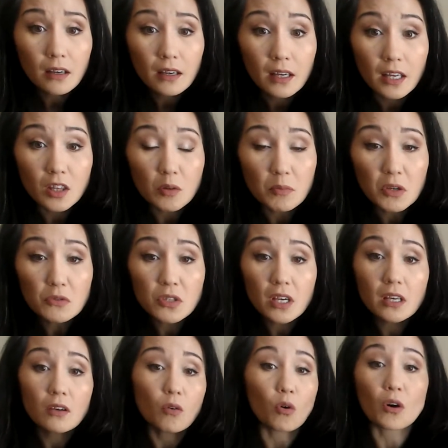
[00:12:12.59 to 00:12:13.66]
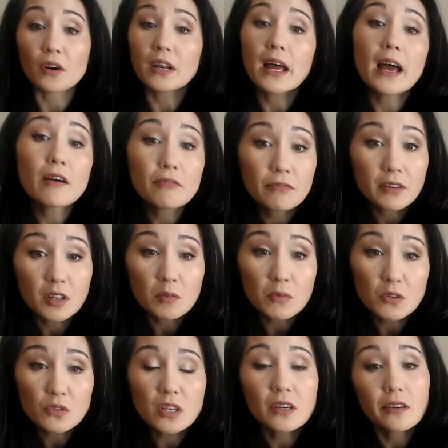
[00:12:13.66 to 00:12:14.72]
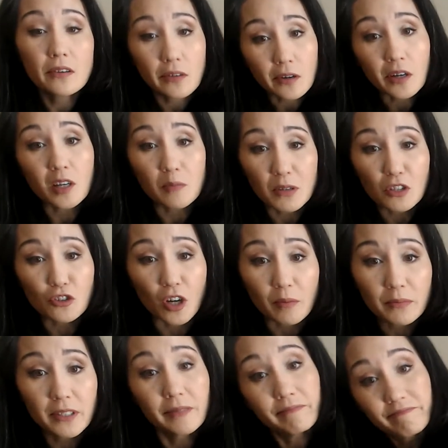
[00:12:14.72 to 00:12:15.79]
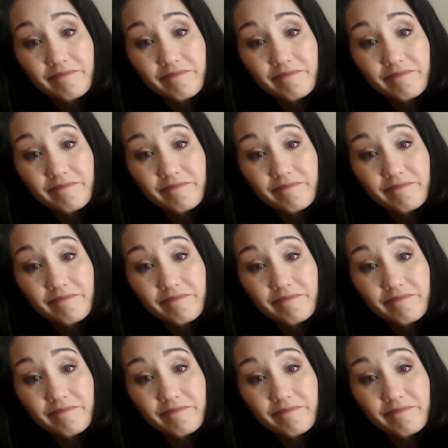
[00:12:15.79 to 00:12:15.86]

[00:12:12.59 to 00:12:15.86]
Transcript: in the music or an F in the music, they're going to be sharped.